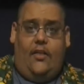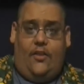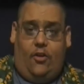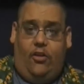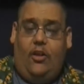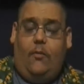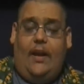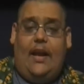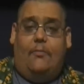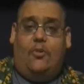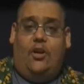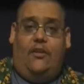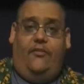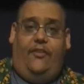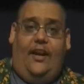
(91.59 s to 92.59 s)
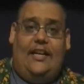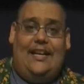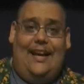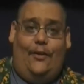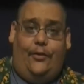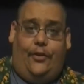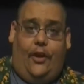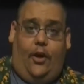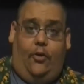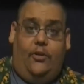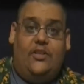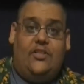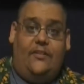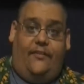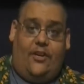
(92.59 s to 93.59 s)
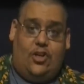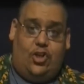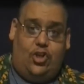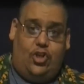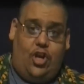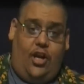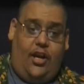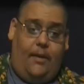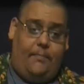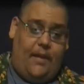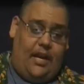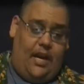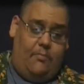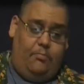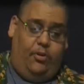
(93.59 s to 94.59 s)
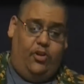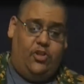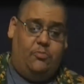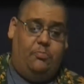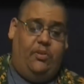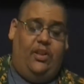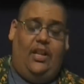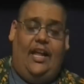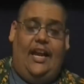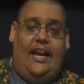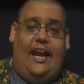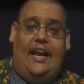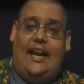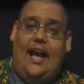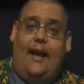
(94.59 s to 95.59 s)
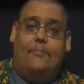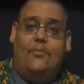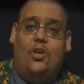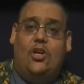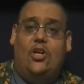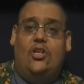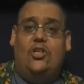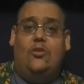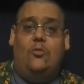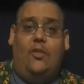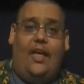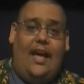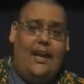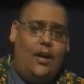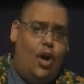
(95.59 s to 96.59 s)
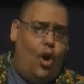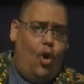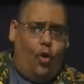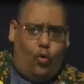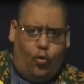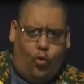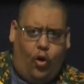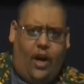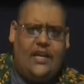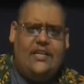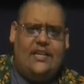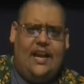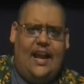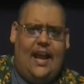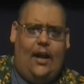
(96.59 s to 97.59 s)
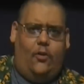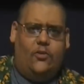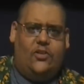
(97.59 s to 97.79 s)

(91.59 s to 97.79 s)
The only way I'm going to find out, though, is if I shut up and I push play, and I'm going to do that right now.